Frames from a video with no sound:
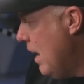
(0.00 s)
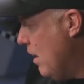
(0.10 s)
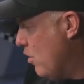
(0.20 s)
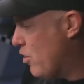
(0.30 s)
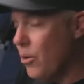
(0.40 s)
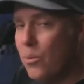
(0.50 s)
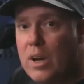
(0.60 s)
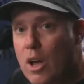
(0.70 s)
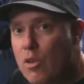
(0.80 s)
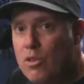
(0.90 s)
And so
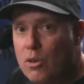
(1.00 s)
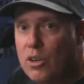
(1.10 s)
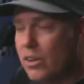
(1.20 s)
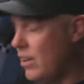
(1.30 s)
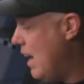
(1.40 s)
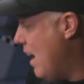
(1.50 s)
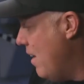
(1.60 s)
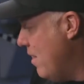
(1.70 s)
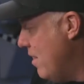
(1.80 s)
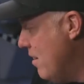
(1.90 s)
we also looked
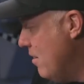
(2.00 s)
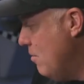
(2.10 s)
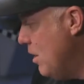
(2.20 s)
at the